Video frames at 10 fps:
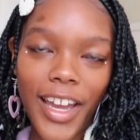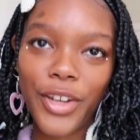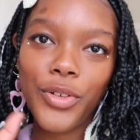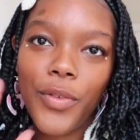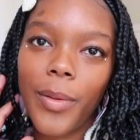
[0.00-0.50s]
I
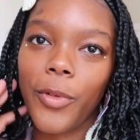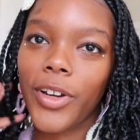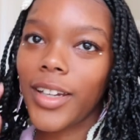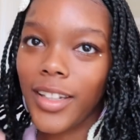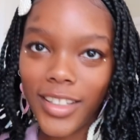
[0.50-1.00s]
don't know if I'm gonna
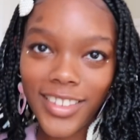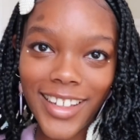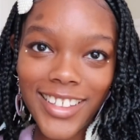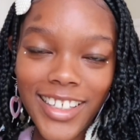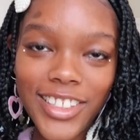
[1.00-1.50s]
wear it.
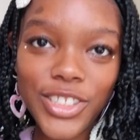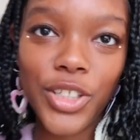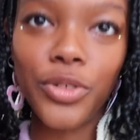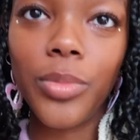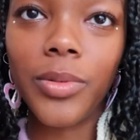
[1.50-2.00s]
I think it looks
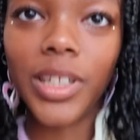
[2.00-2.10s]
cute, but